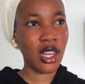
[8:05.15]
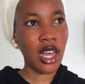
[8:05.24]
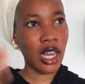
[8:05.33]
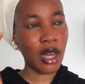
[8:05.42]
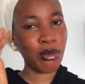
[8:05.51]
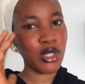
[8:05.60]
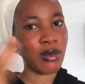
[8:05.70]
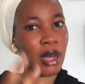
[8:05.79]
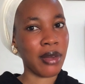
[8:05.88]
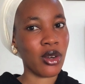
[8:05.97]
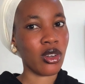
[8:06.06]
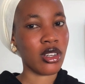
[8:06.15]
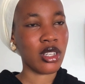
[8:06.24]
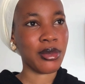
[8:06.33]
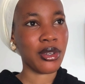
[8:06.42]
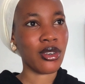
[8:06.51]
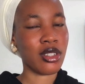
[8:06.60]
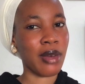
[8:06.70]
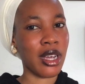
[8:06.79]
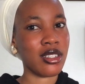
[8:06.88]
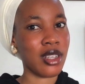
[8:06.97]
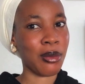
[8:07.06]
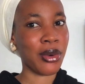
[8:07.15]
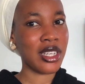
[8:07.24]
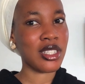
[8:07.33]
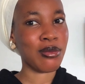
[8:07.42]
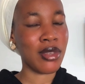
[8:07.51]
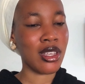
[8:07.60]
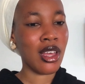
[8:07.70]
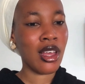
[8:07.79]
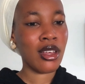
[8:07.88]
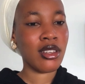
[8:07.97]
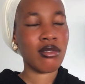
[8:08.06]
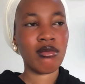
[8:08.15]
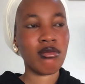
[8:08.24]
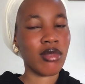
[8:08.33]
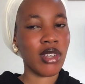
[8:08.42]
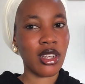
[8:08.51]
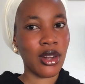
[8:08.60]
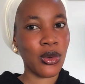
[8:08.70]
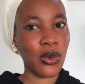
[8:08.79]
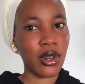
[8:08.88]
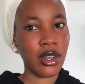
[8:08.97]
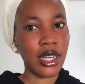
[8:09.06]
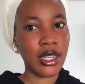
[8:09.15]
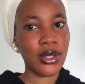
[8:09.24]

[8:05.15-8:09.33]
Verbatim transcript: I can't put my mind on it because it might disappoint me and I don't want that.